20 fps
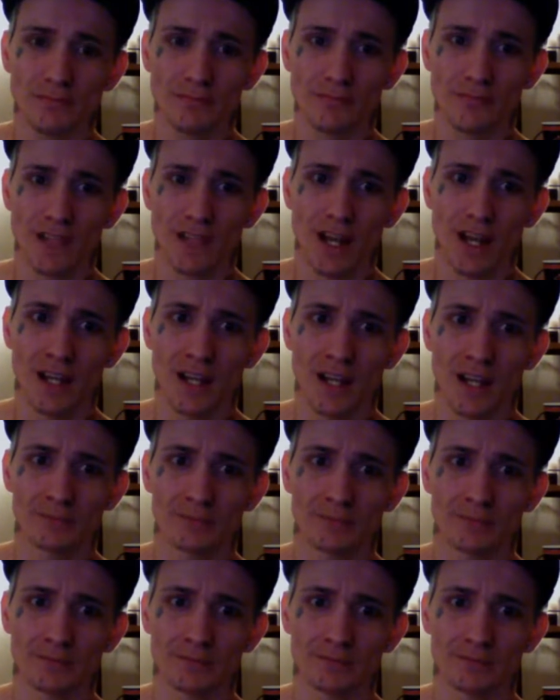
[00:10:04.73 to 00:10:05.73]

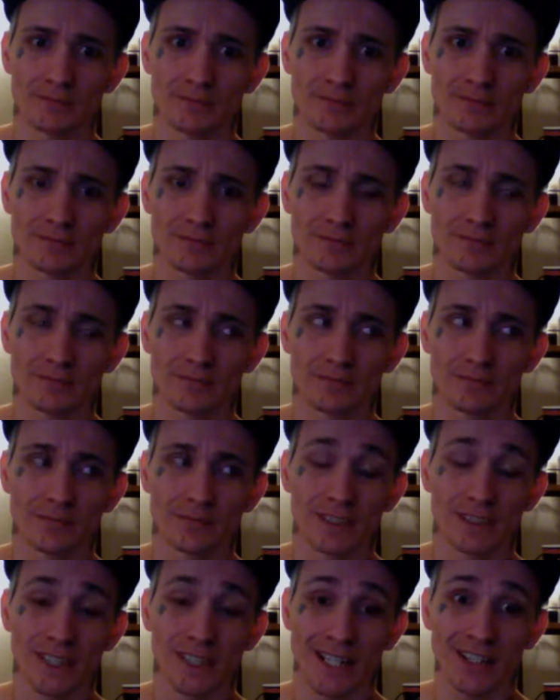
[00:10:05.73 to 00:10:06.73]
I'm
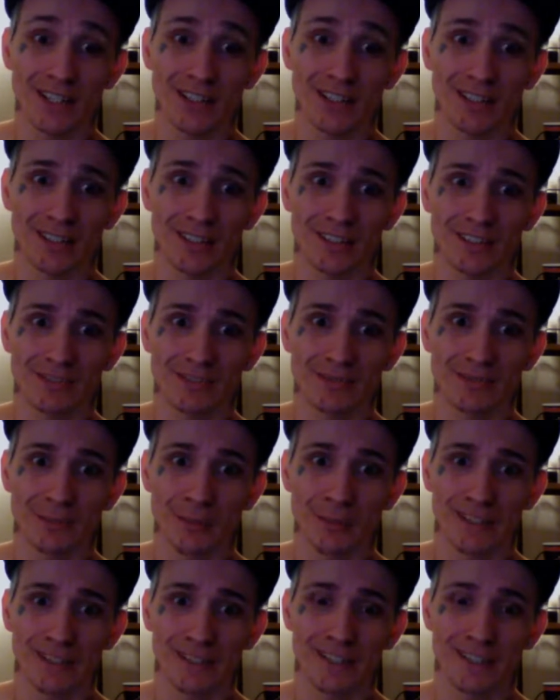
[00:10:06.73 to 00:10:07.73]
scared for
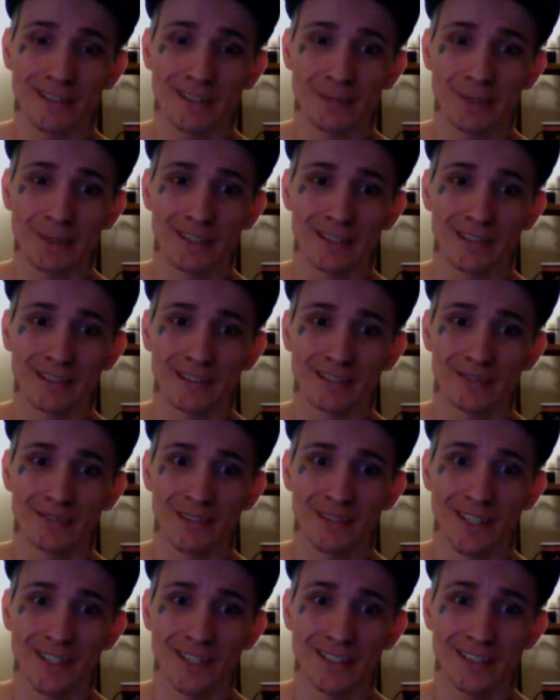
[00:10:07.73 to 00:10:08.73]
my kid to be
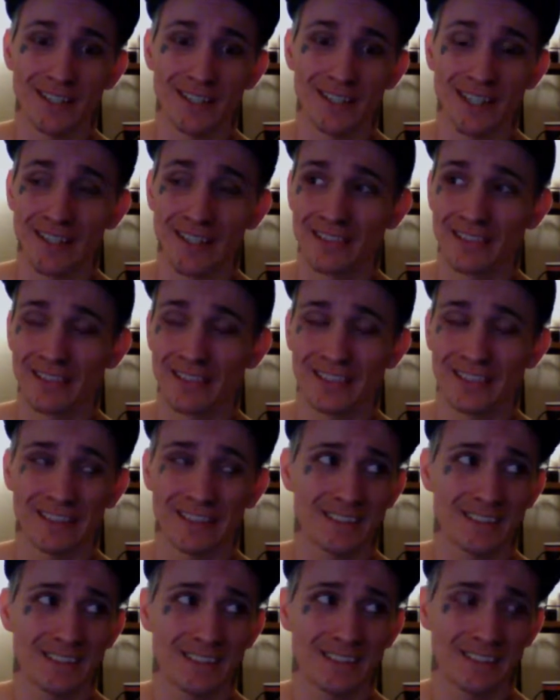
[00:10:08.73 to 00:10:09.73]
raised in
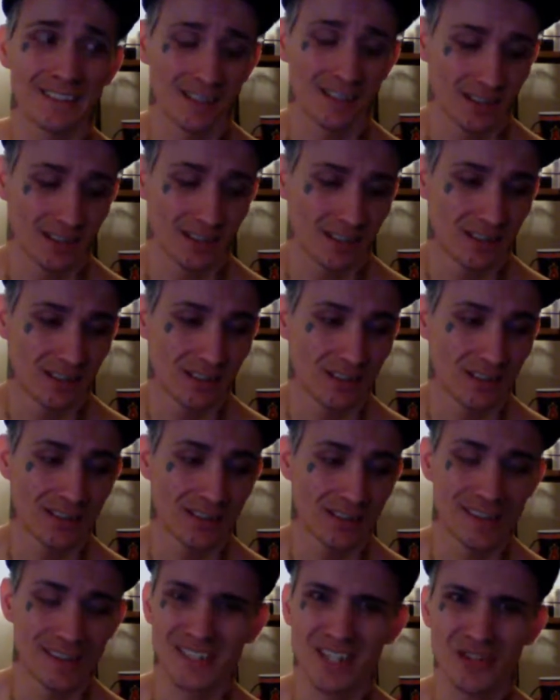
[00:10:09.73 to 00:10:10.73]

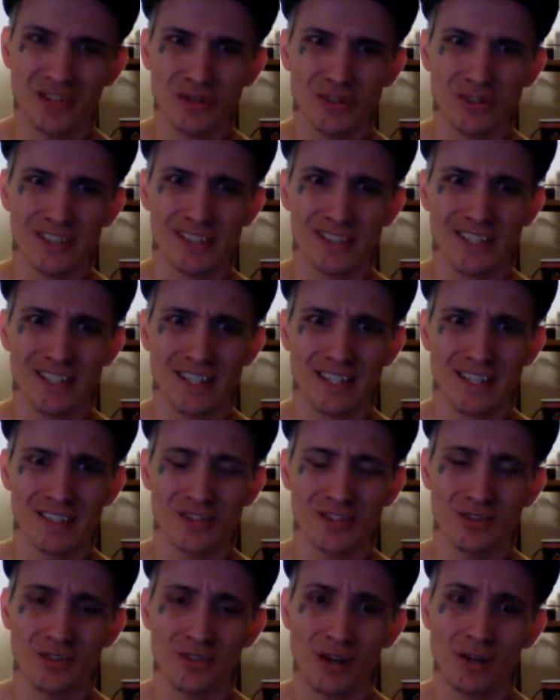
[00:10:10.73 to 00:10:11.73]
this country these
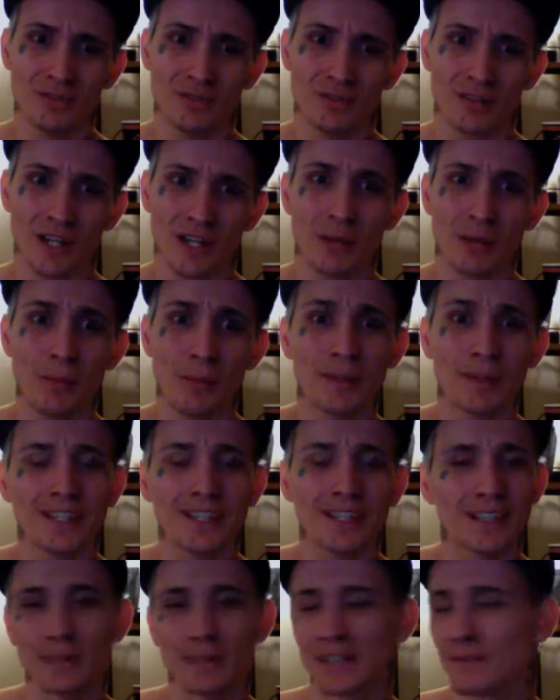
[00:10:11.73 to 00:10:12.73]
days, you know? I don't want my
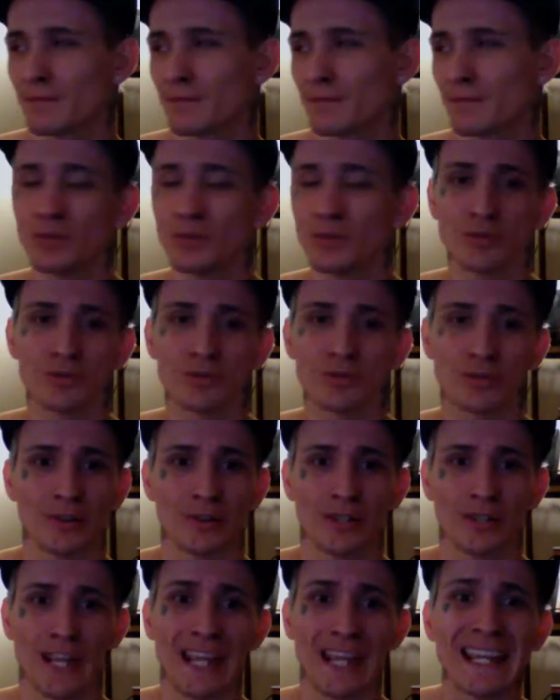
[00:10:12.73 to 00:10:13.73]
kid to be confused
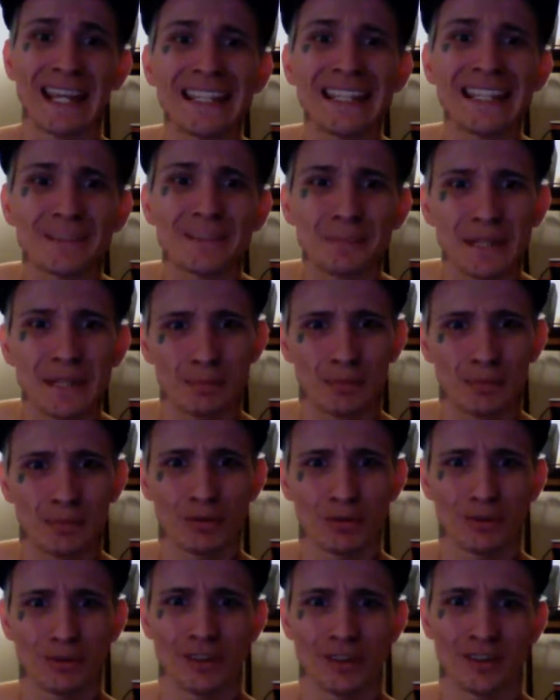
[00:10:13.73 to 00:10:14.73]
or hate people
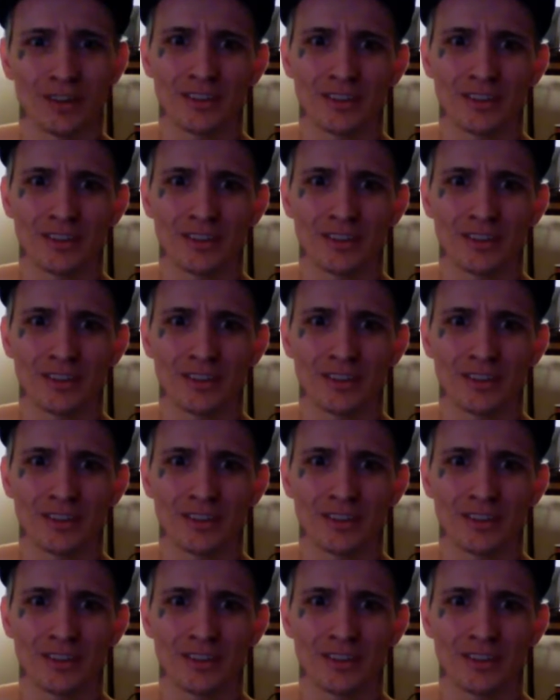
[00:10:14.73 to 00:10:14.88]
or